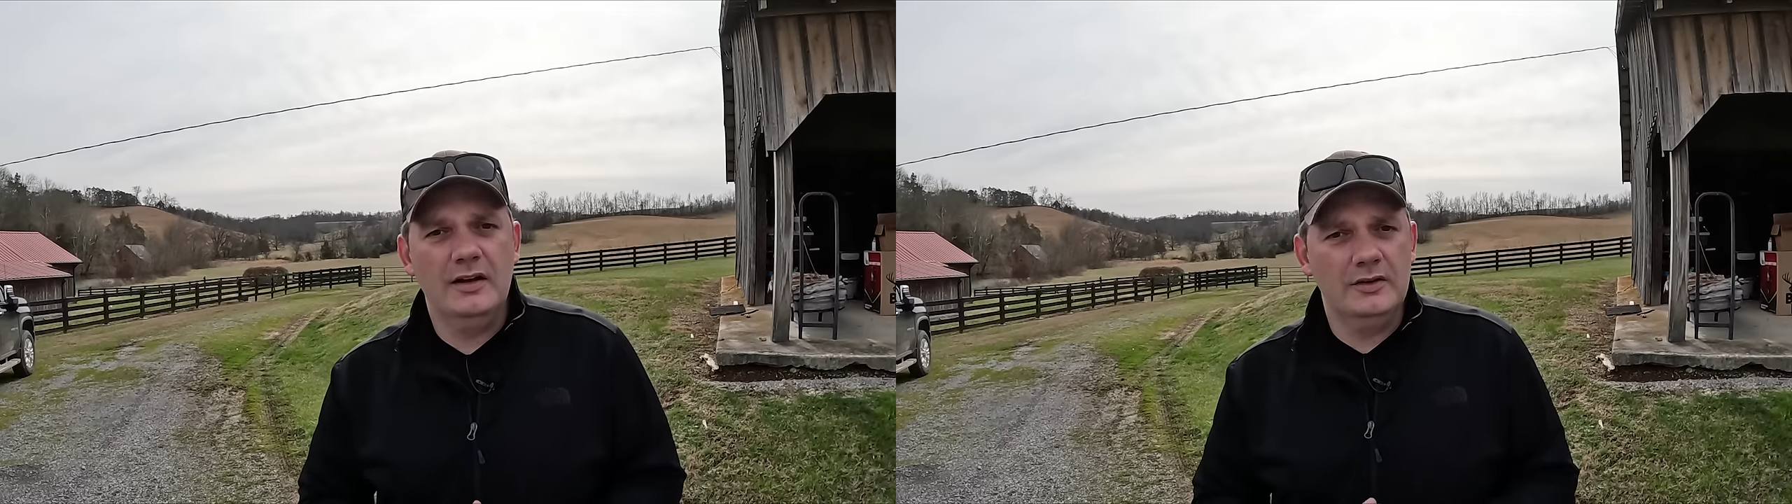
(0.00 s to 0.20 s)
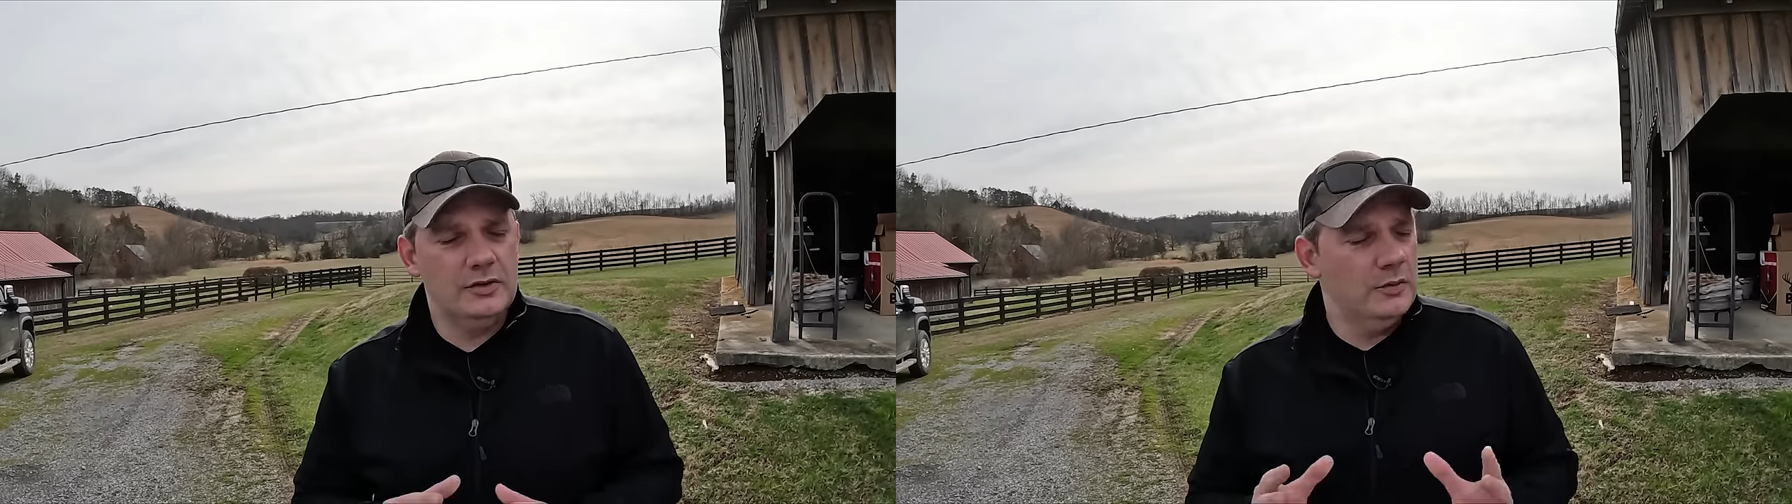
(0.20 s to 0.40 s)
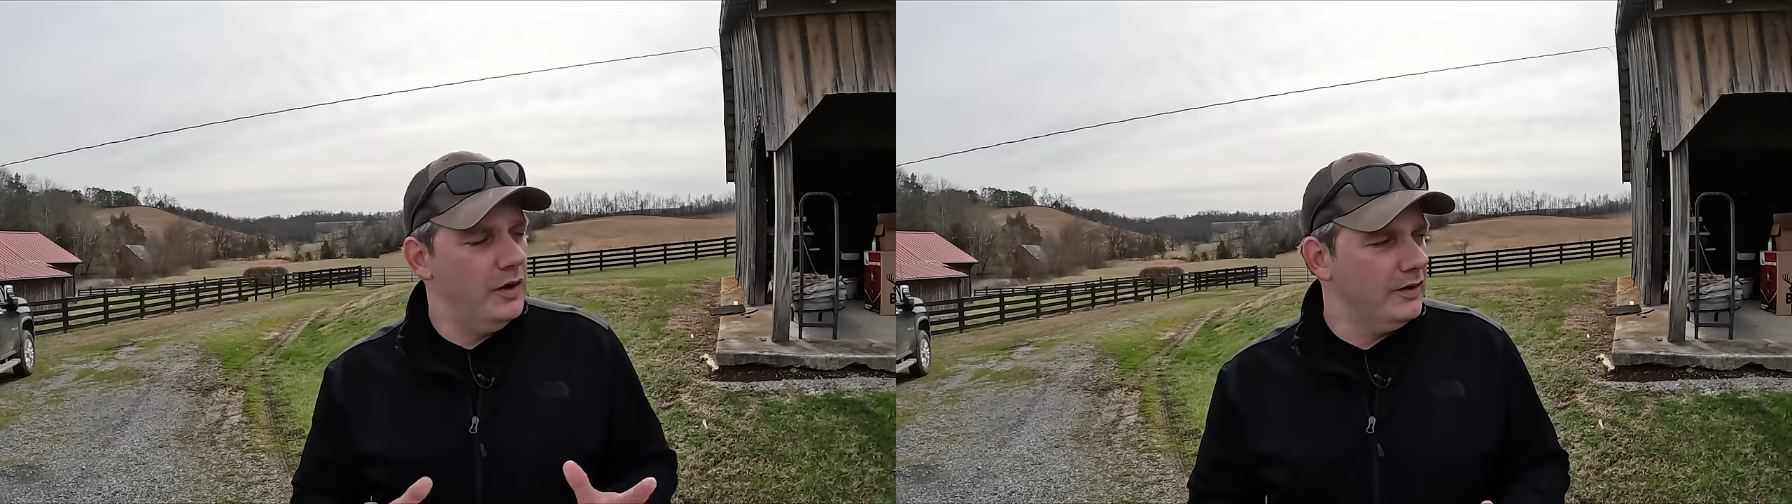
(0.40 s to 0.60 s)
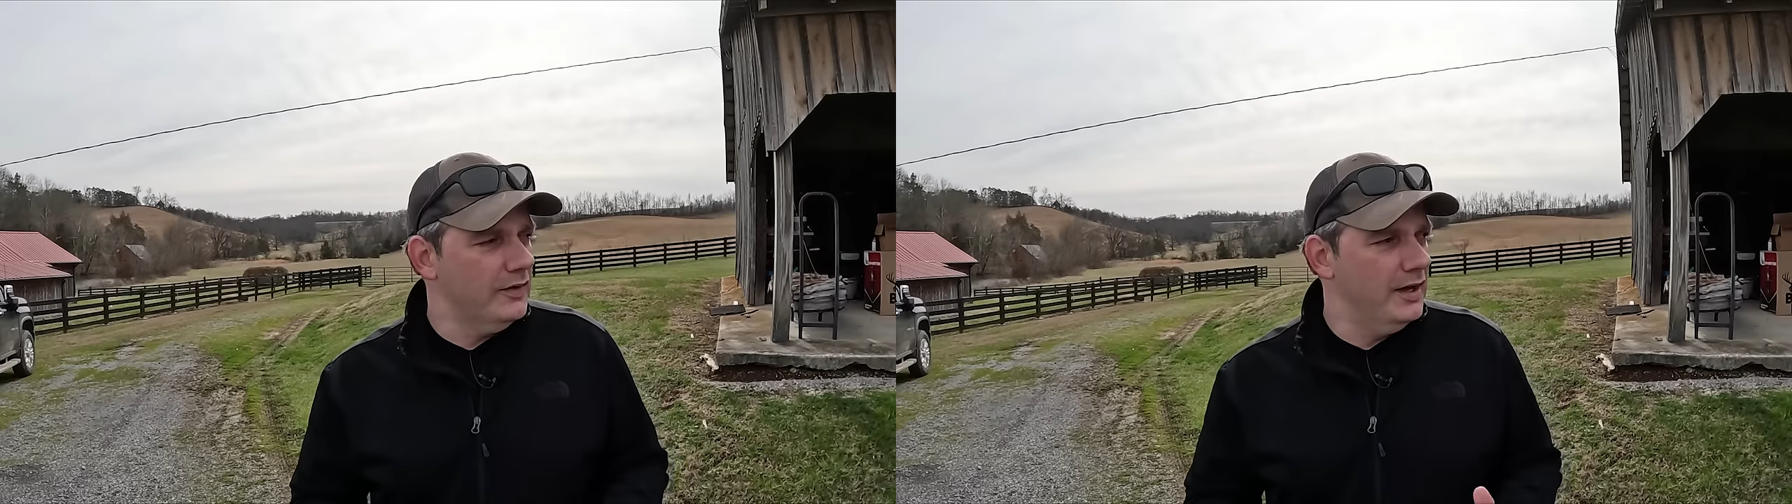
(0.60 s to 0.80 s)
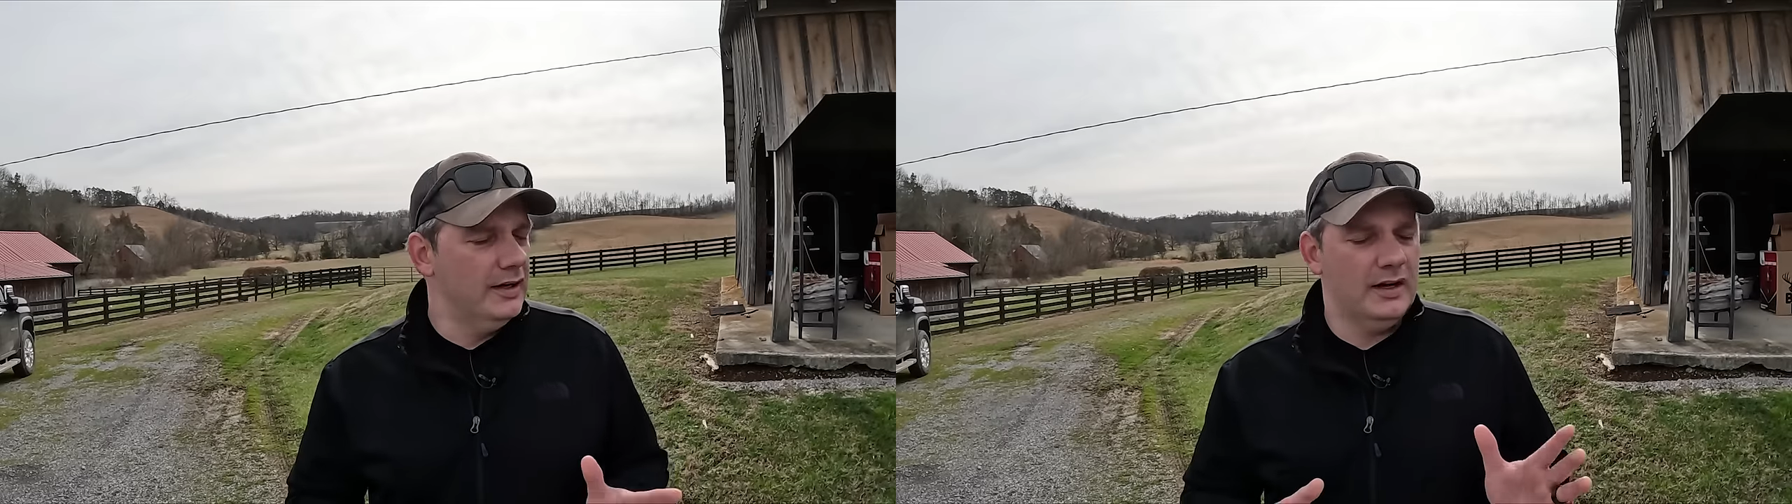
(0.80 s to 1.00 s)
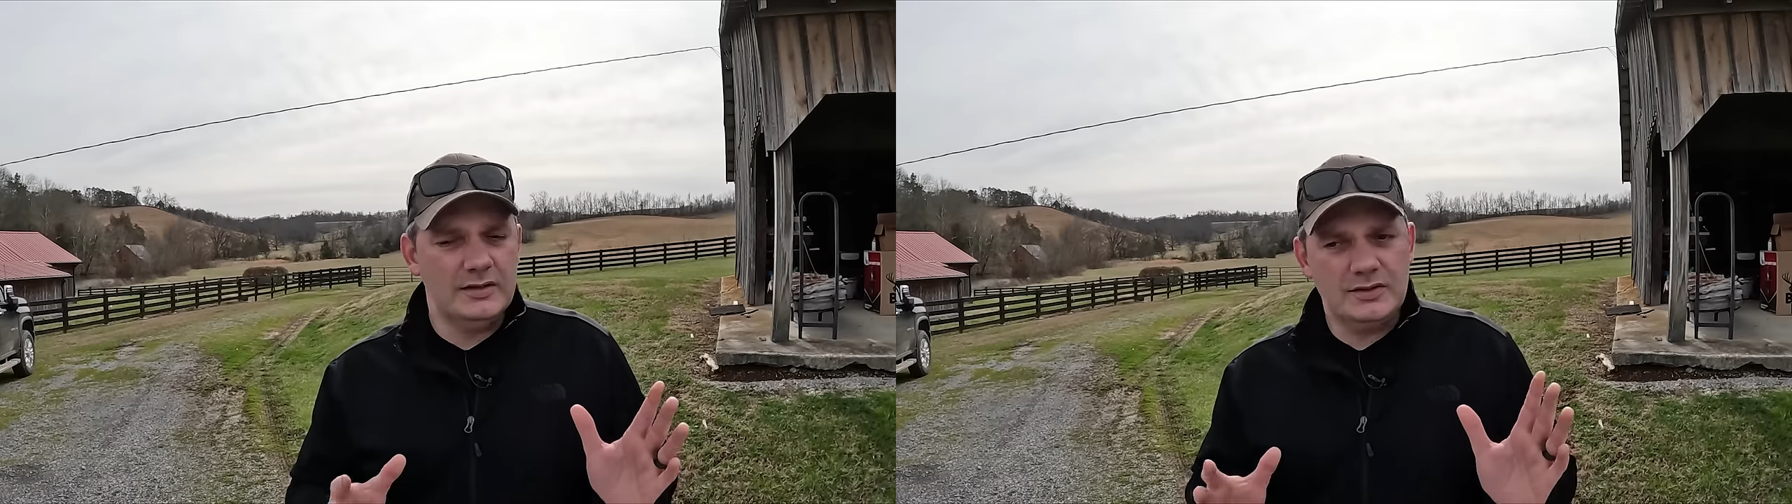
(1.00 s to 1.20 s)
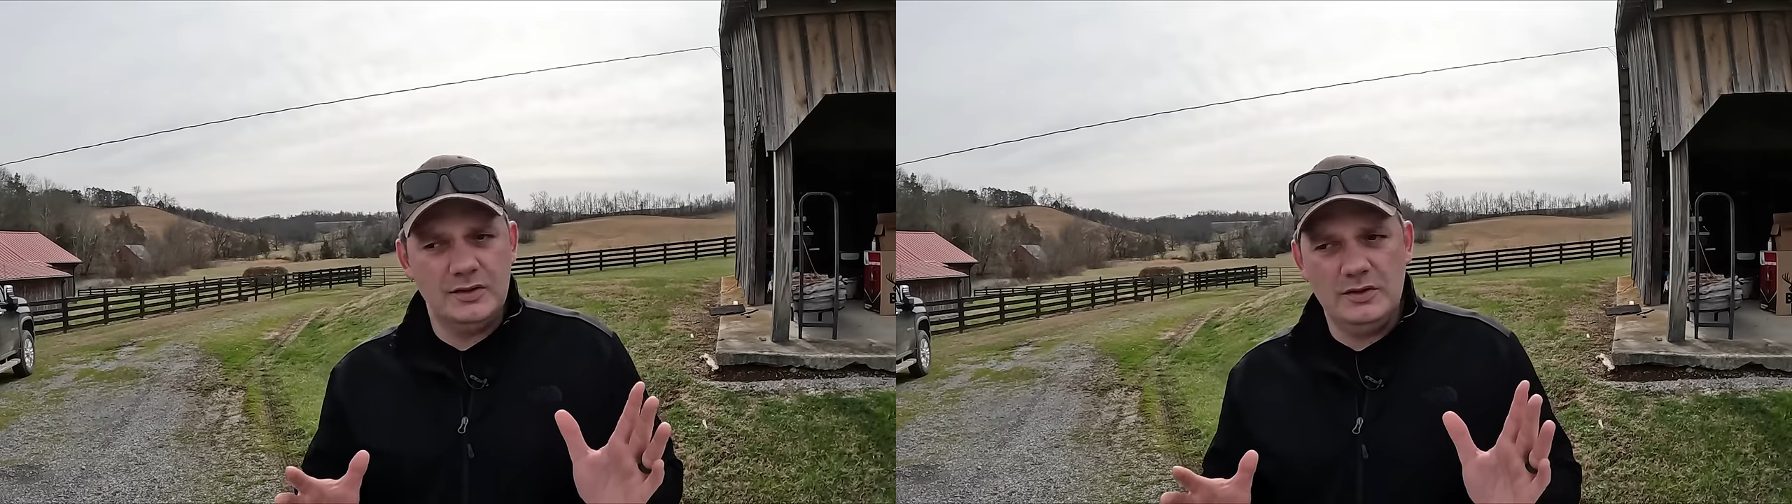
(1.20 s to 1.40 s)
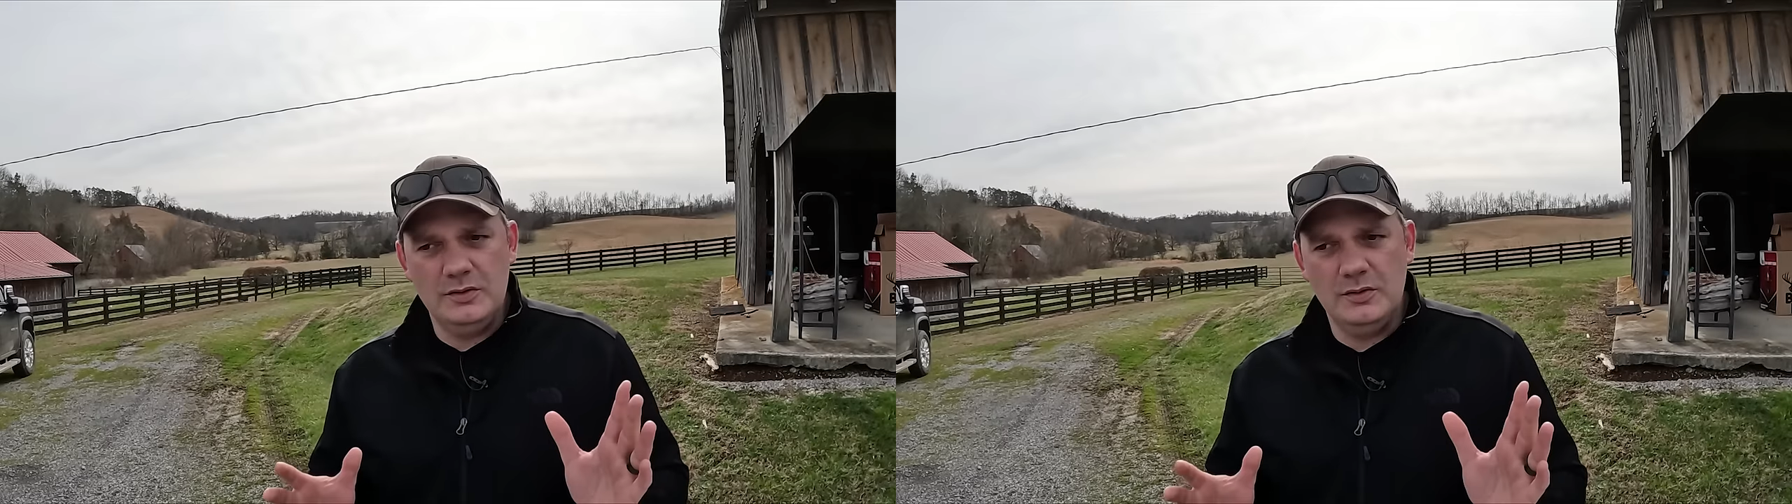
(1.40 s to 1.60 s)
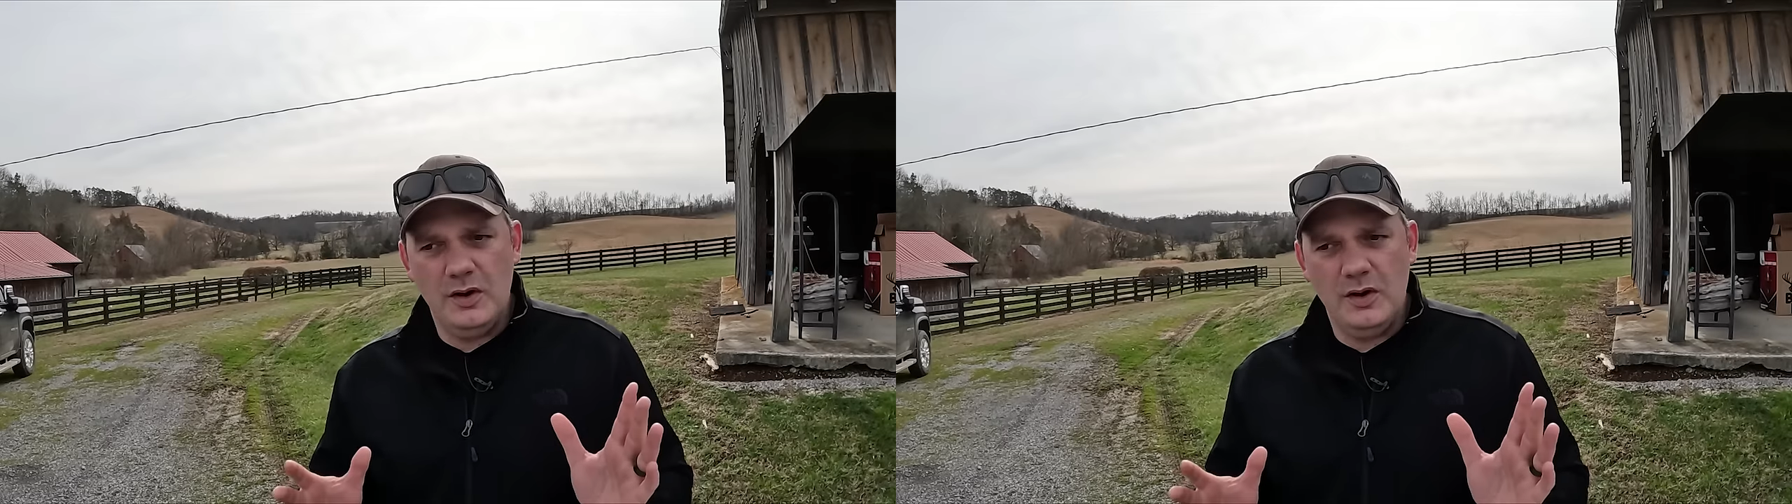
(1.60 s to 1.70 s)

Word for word: gonna do a walk around and I'll show you